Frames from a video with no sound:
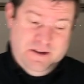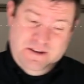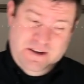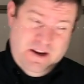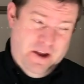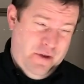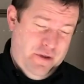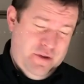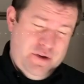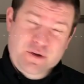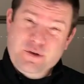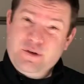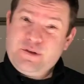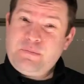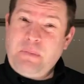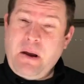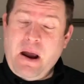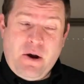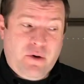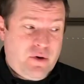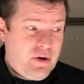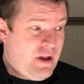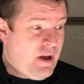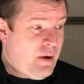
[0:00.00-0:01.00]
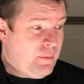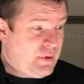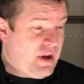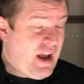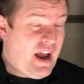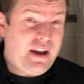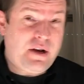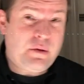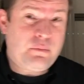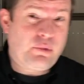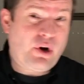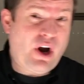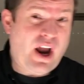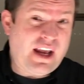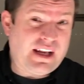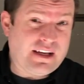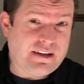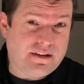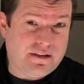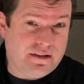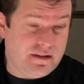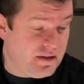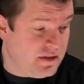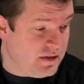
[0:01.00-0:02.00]
Now the unit's powered up, kind of
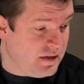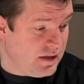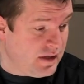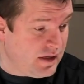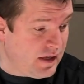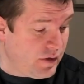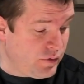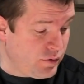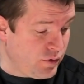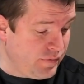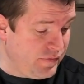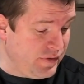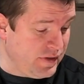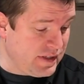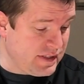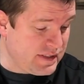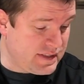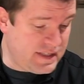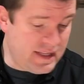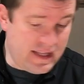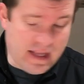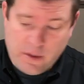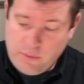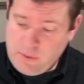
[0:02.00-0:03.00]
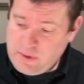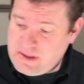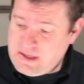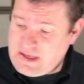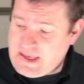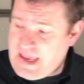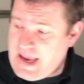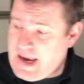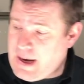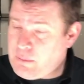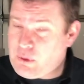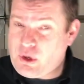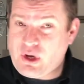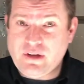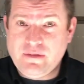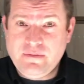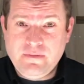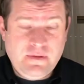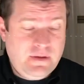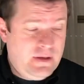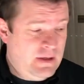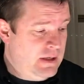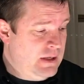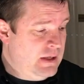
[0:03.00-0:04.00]
bright. I don't know if you can see that with the camera.
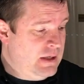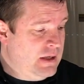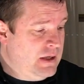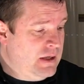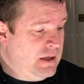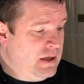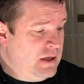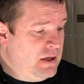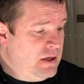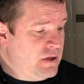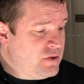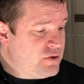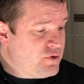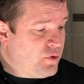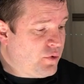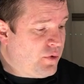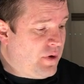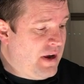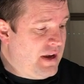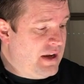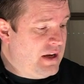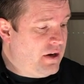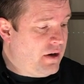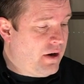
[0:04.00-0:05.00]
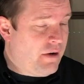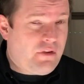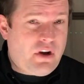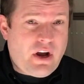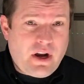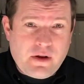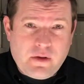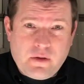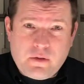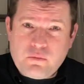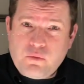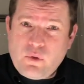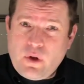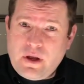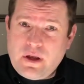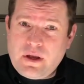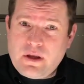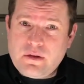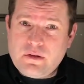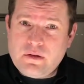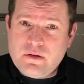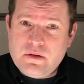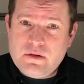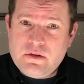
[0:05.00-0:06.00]
So right here I've got
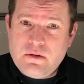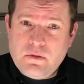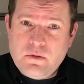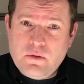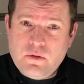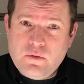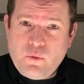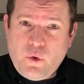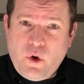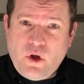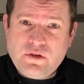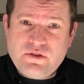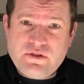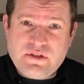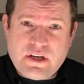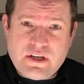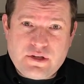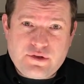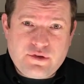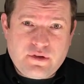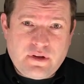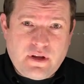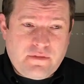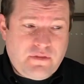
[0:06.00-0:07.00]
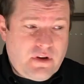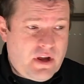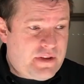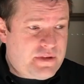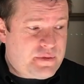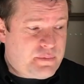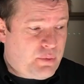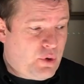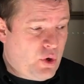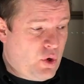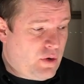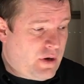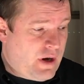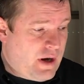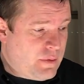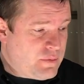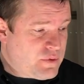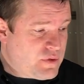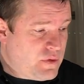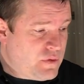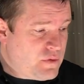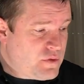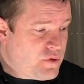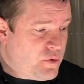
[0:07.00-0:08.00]
a wall station that I've got this
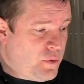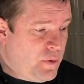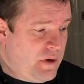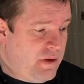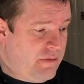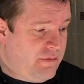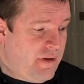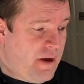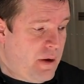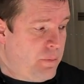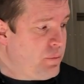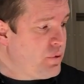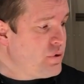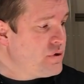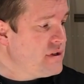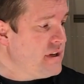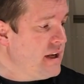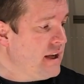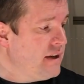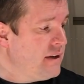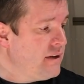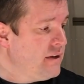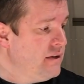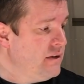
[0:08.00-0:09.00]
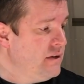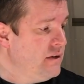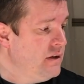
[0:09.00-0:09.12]
program, so there's 25%.